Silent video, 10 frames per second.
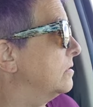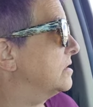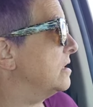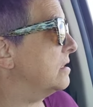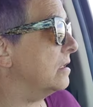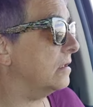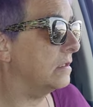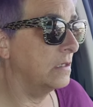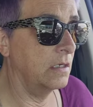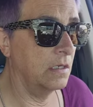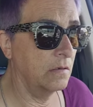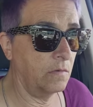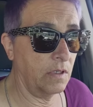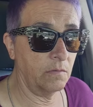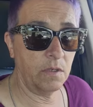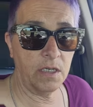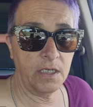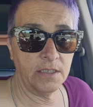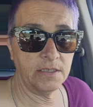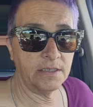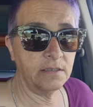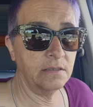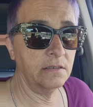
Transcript: it's not there. Well, it was.